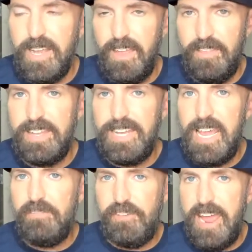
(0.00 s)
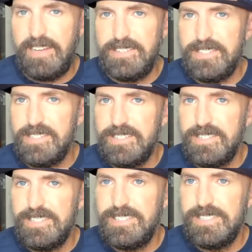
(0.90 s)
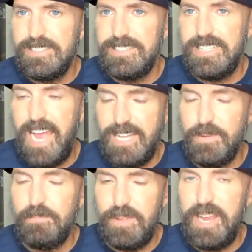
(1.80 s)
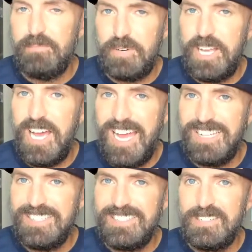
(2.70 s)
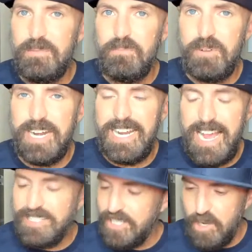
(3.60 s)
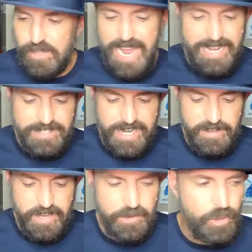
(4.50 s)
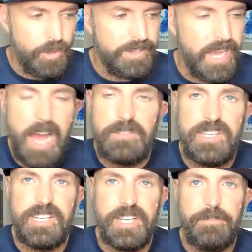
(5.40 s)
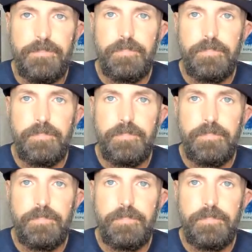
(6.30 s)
The defense has been playing pretty good. Pretty nice. During the offseason,